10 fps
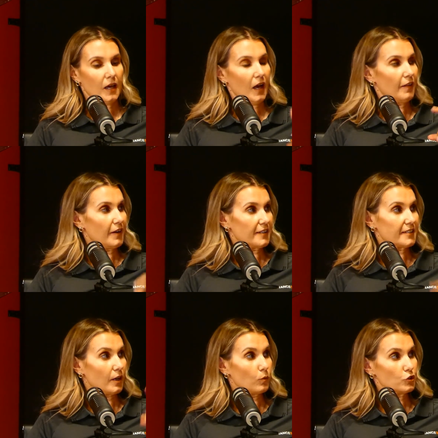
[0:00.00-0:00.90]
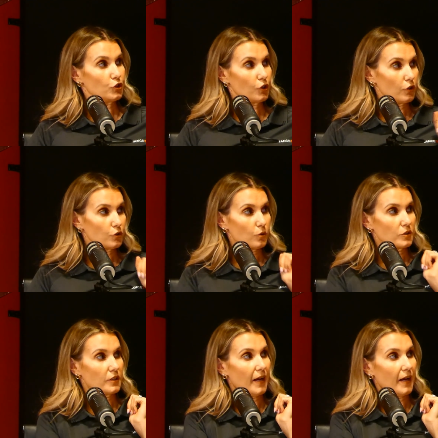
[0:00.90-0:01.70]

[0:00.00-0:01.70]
and then I say, I want you to go talk to